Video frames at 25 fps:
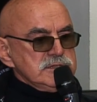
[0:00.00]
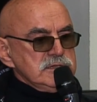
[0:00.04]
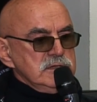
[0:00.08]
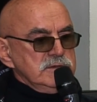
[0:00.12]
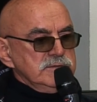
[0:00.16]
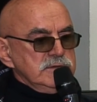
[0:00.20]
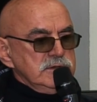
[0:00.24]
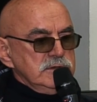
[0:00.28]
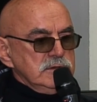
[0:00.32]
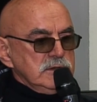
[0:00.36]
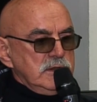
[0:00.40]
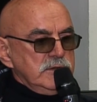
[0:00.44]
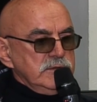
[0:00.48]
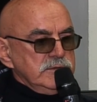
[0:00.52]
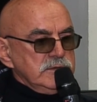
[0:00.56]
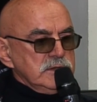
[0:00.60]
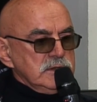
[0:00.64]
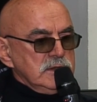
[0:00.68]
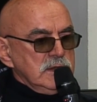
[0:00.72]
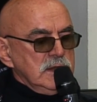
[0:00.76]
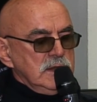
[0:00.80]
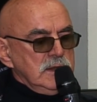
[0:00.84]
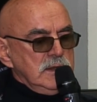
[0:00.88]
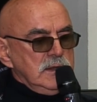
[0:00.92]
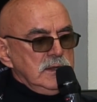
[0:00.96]
So first they
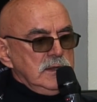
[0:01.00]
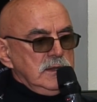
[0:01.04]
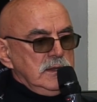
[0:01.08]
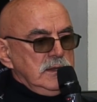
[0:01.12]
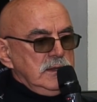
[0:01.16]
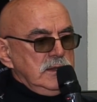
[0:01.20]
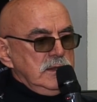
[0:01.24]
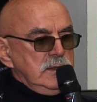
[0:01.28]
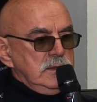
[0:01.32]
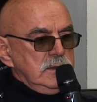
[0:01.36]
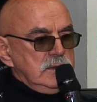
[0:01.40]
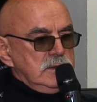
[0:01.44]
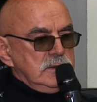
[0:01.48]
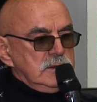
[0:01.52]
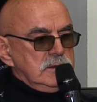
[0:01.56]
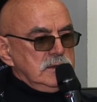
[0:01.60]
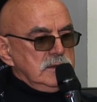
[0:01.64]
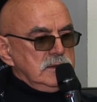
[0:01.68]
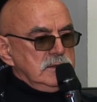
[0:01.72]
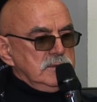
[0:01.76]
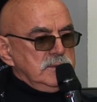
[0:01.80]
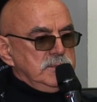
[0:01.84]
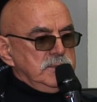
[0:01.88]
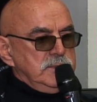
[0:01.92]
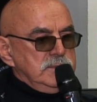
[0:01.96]
would remove,
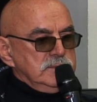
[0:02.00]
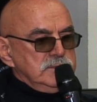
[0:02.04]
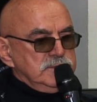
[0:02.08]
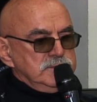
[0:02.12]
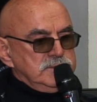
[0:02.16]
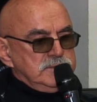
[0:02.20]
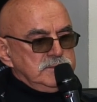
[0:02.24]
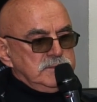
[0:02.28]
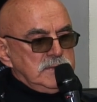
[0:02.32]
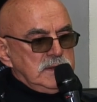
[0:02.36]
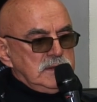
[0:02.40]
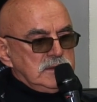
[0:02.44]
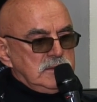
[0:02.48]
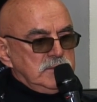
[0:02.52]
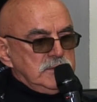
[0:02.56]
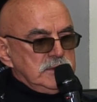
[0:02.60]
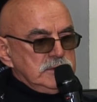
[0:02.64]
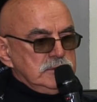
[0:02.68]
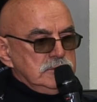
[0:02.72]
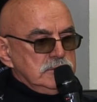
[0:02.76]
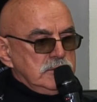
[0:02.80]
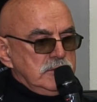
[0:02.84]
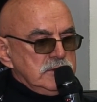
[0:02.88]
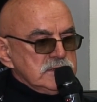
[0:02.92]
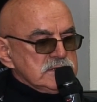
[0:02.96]
for
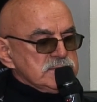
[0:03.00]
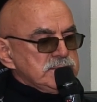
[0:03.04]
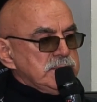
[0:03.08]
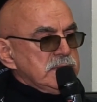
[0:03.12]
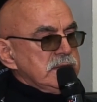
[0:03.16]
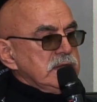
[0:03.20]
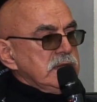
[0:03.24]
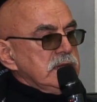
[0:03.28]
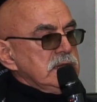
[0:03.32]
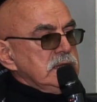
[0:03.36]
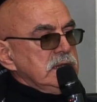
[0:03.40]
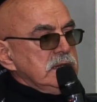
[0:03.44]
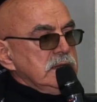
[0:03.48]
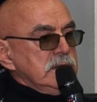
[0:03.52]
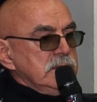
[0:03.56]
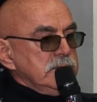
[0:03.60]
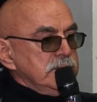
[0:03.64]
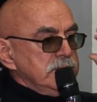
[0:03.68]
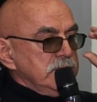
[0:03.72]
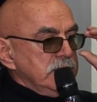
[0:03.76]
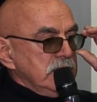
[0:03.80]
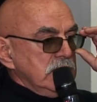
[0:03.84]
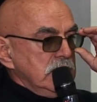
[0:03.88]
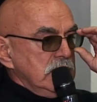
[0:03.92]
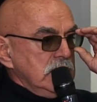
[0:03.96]
example,
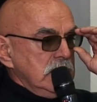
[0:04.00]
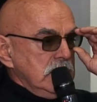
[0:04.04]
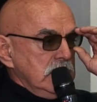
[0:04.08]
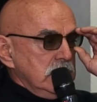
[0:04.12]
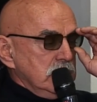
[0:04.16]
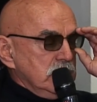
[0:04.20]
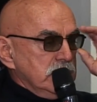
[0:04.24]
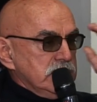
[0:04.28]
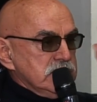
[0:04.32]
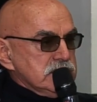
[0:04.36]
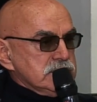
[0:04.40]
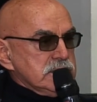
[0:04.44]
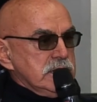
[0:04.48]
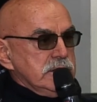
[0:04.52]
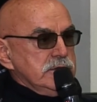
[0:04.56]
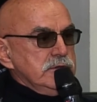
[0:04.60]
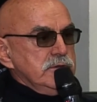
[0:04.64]
um,